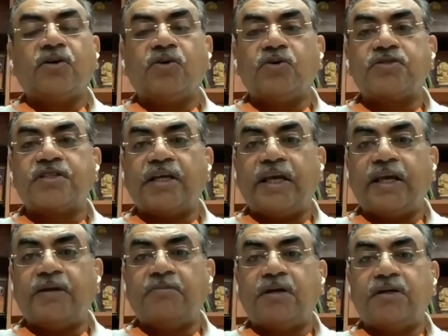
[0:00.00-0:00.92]
who's
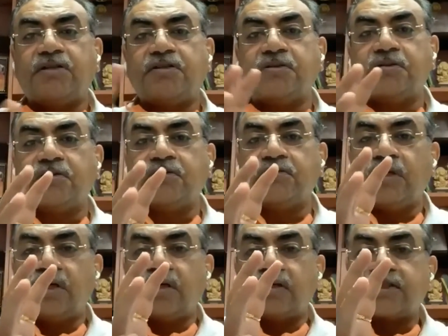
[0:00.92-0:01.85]
able to
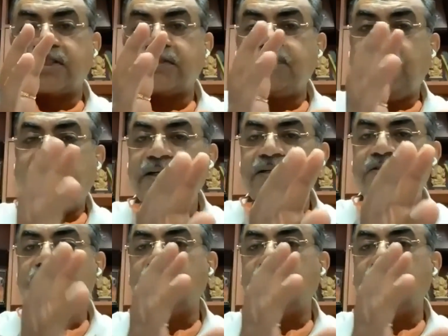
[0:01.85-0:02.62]
spend